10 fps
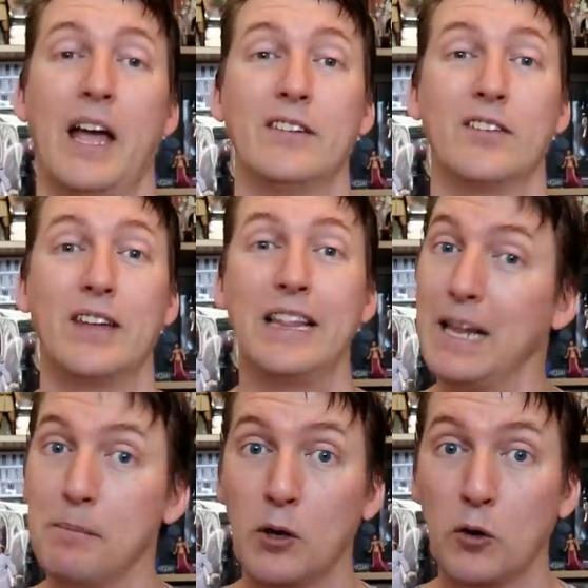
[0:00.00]
As I said,
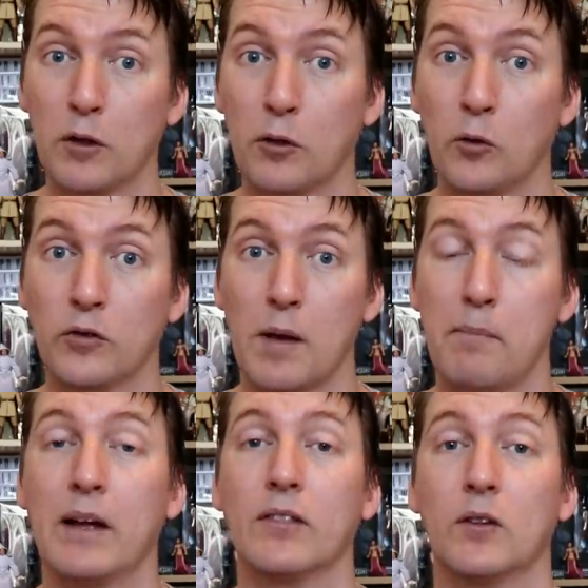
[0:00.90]
let me know your thoughts
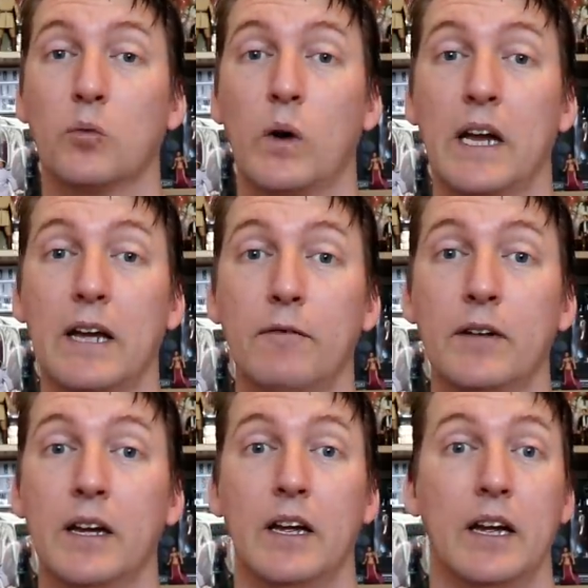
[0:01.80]
about this wave.
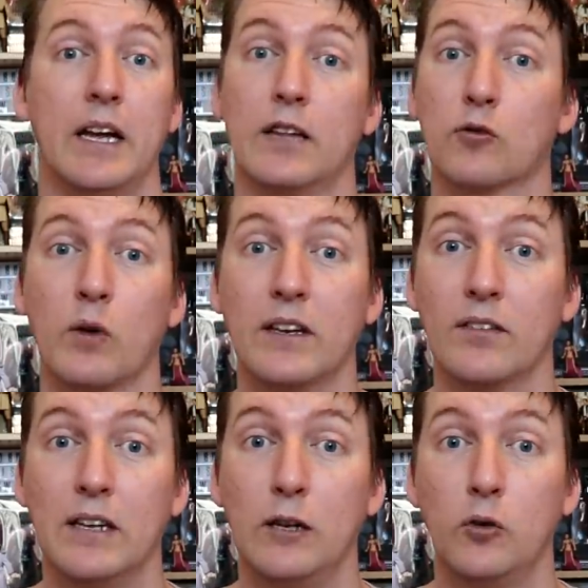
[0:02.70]
It's great to
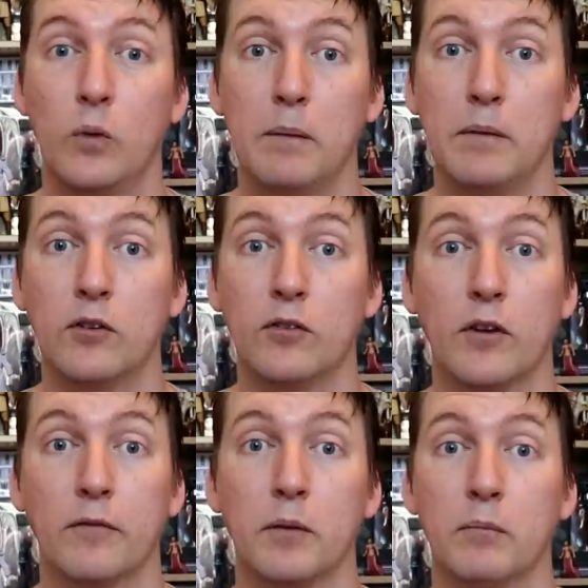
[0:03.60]
see new images
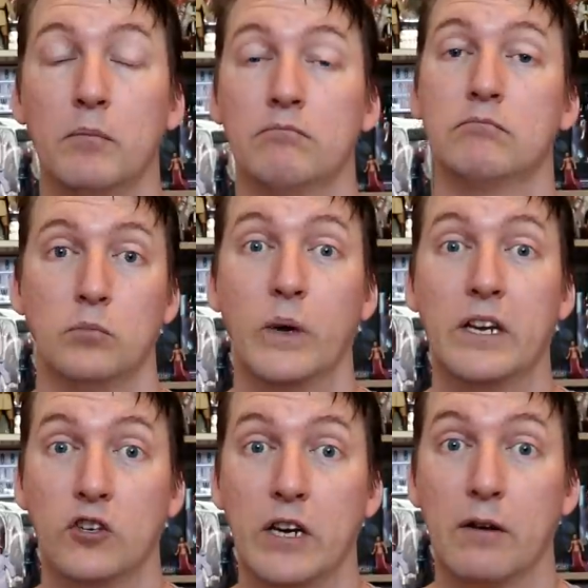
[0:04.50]
of them. We
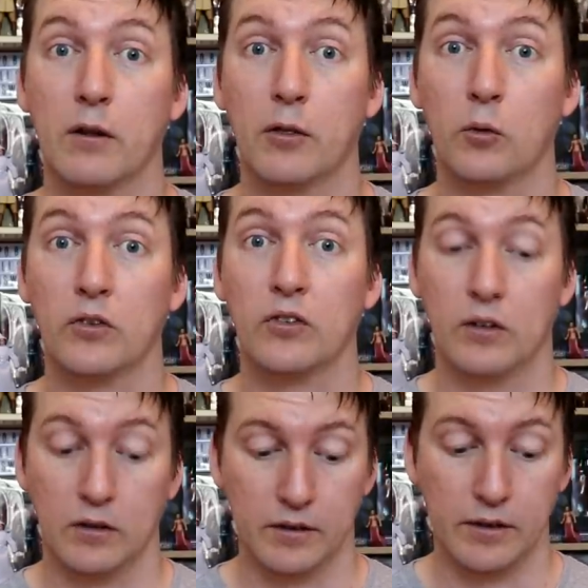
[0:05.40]
can share our thoughts
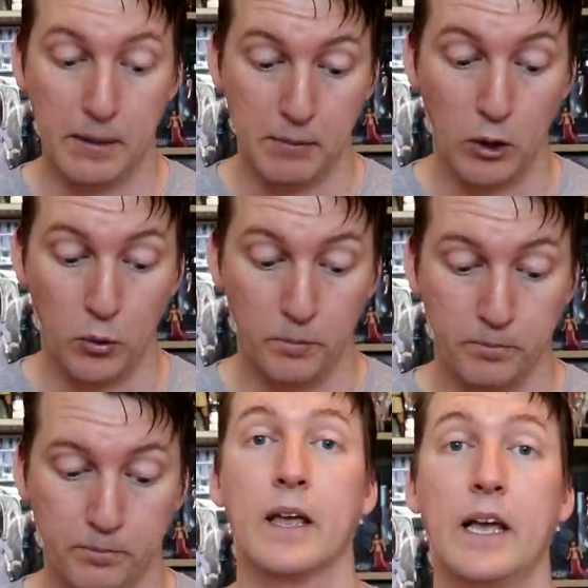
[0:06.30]
down below.
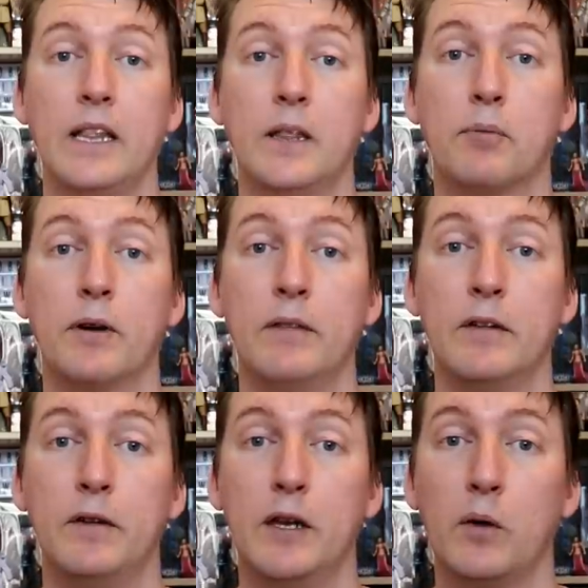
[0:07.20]
In the
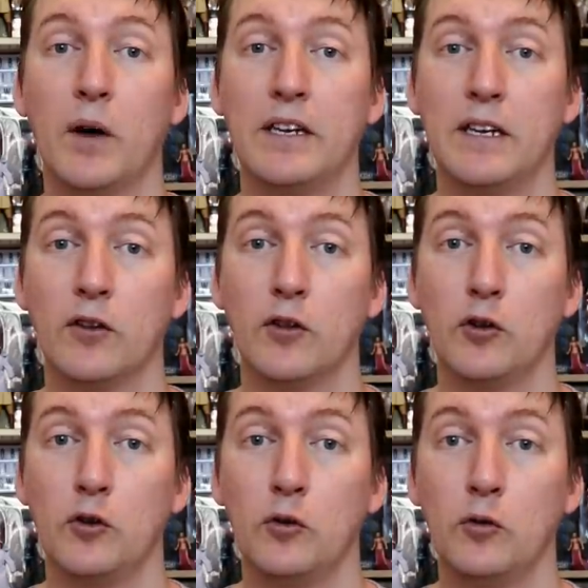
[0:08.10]
previous video I did on the
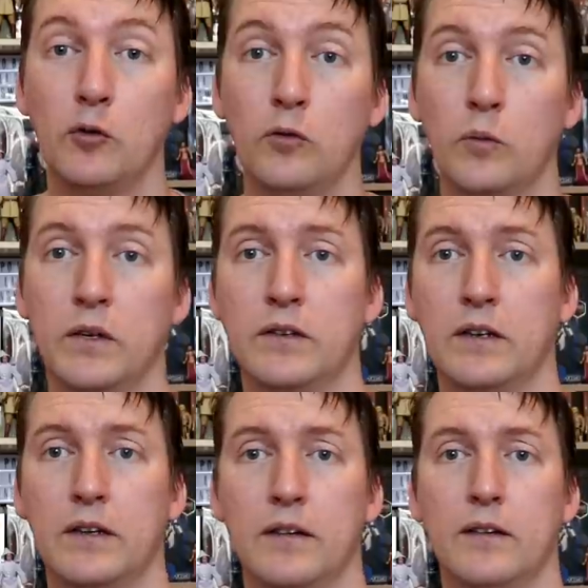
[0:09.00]
news, which
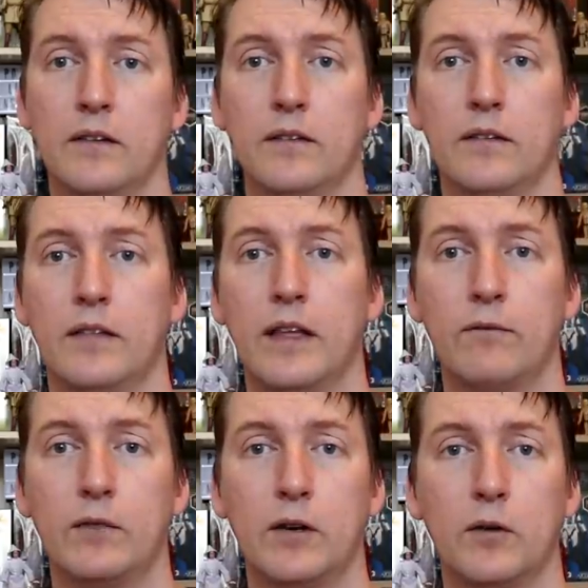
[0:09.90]
is that
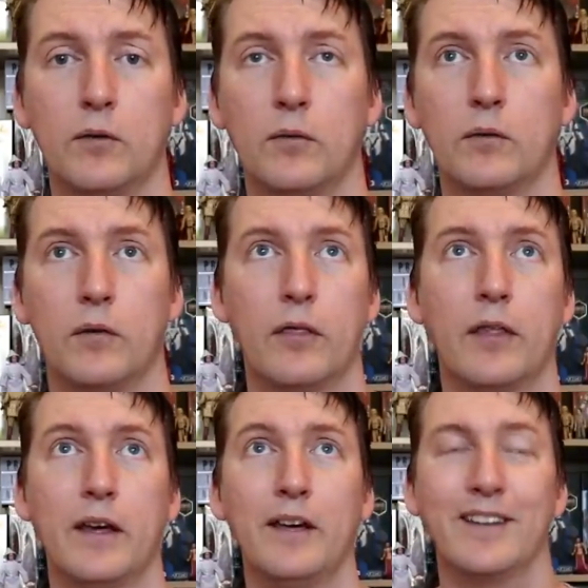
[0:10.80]
video
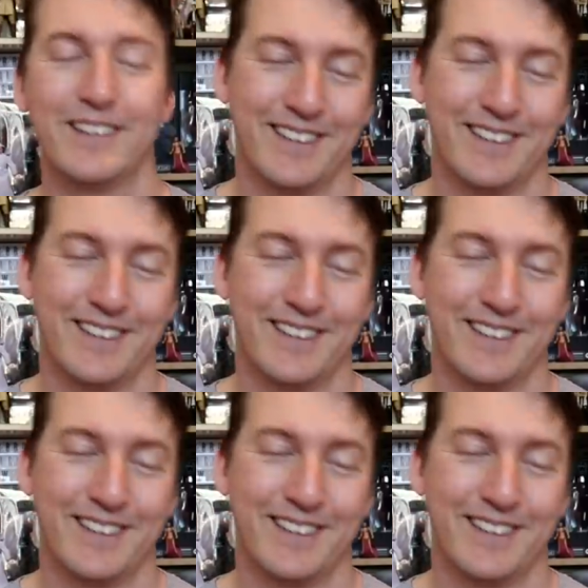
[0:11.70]
there,